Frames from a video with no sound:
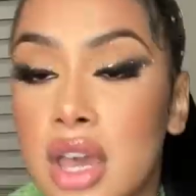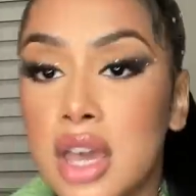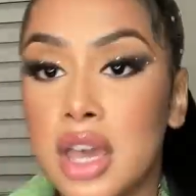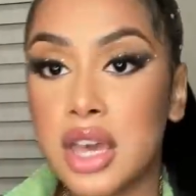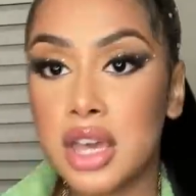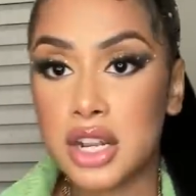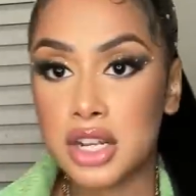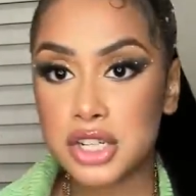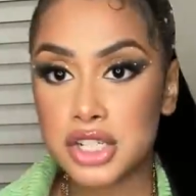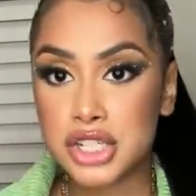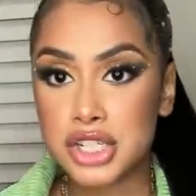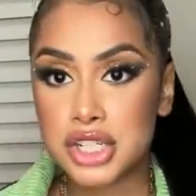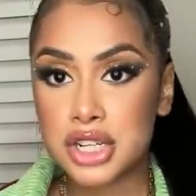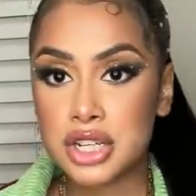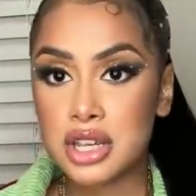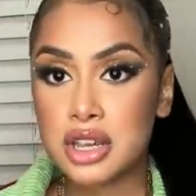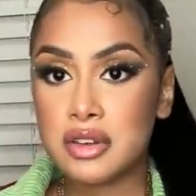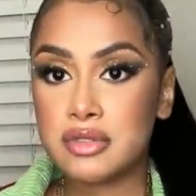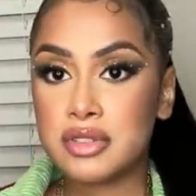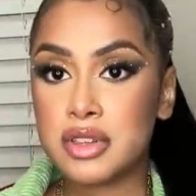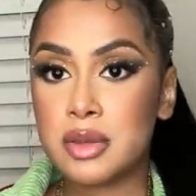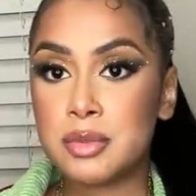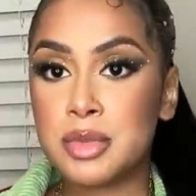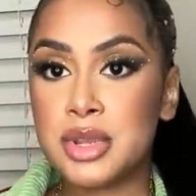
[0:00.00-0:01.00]
and she
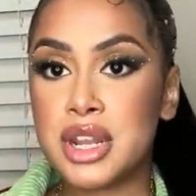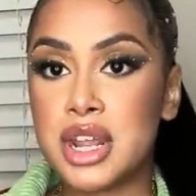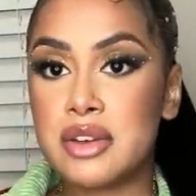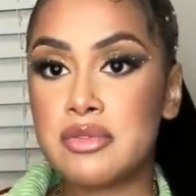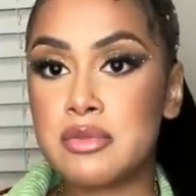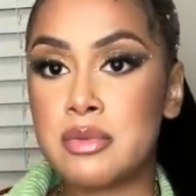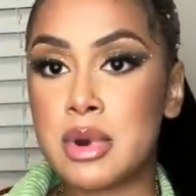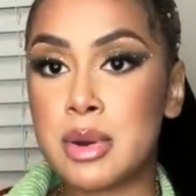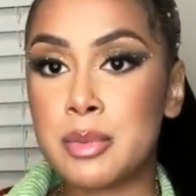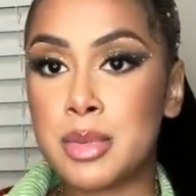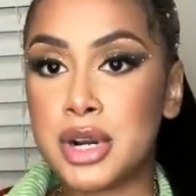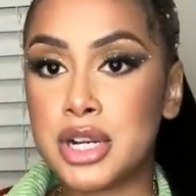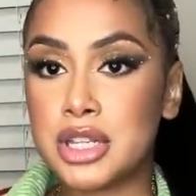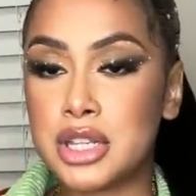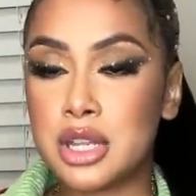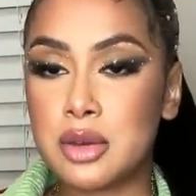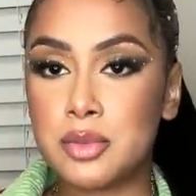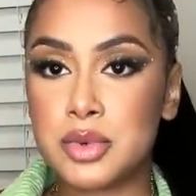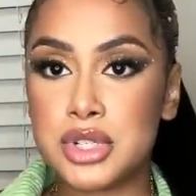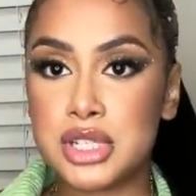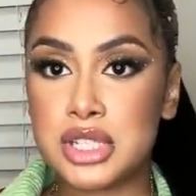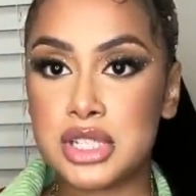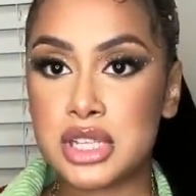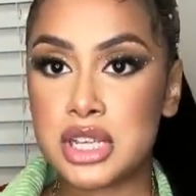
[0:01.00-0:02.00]
gifted me that for my birthday,
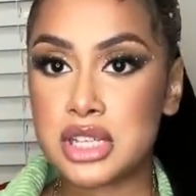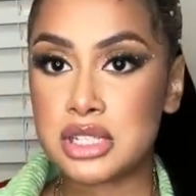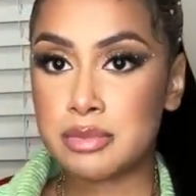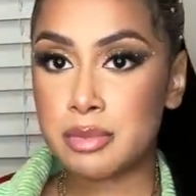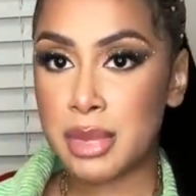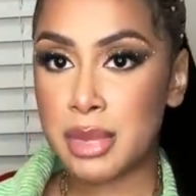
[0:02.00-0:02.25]
which says